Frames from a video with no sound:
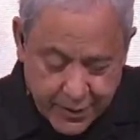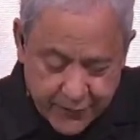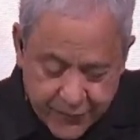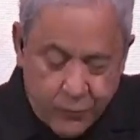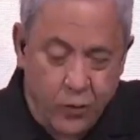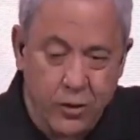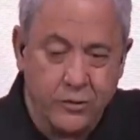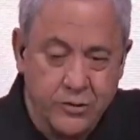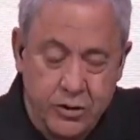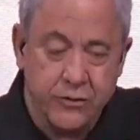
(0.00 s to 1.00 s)
If the
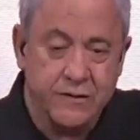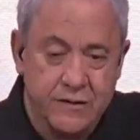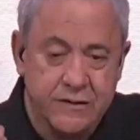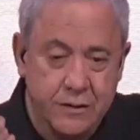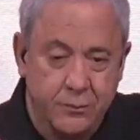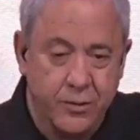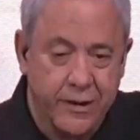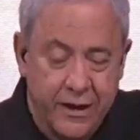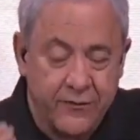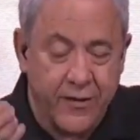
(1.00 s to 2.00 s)
world chooses to
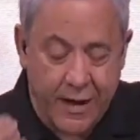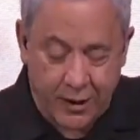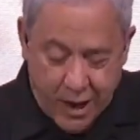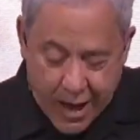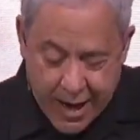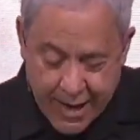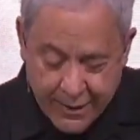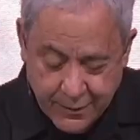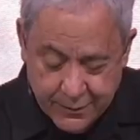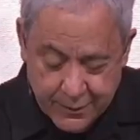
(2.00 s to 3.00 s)
believe a
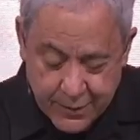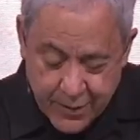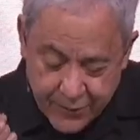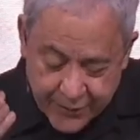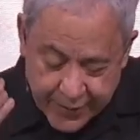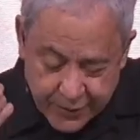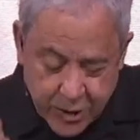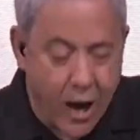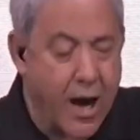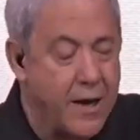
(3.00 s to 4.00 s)
lie, then
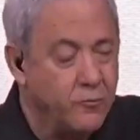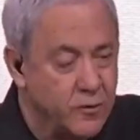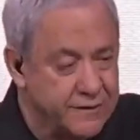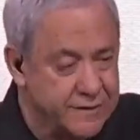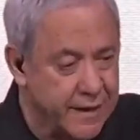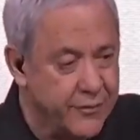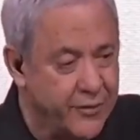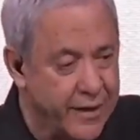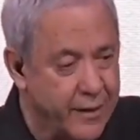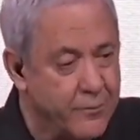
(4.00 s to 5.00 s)
God will
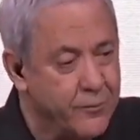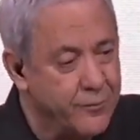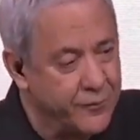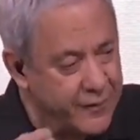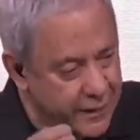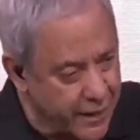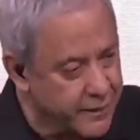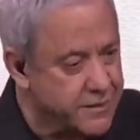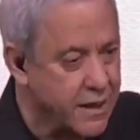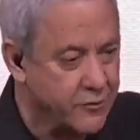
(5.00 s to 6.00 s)
send them the
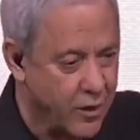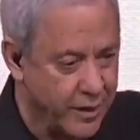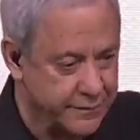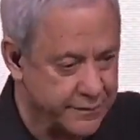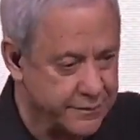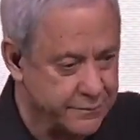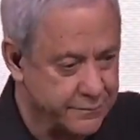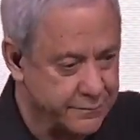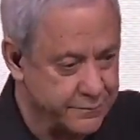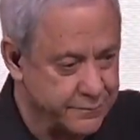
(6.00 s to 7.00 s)
Antichrist,
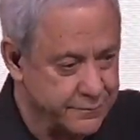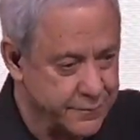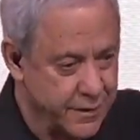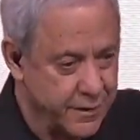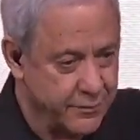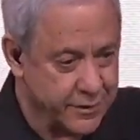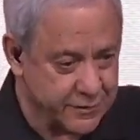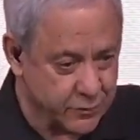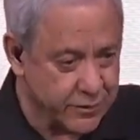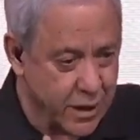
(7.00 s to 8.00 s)

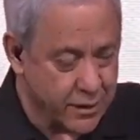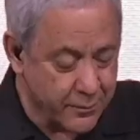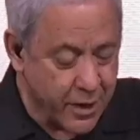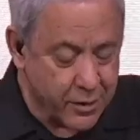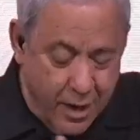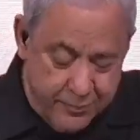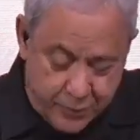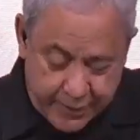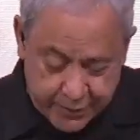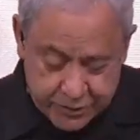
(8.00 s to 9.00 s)
because we're talking about God
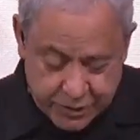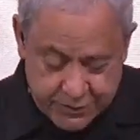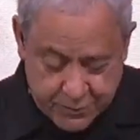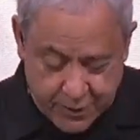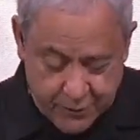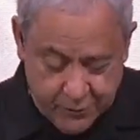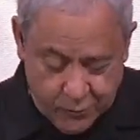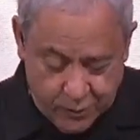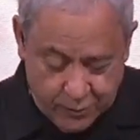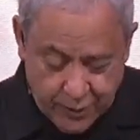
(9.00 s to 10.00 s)
bringing judgment on the
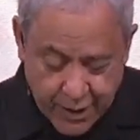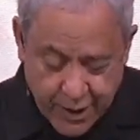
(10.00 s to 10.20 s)
world.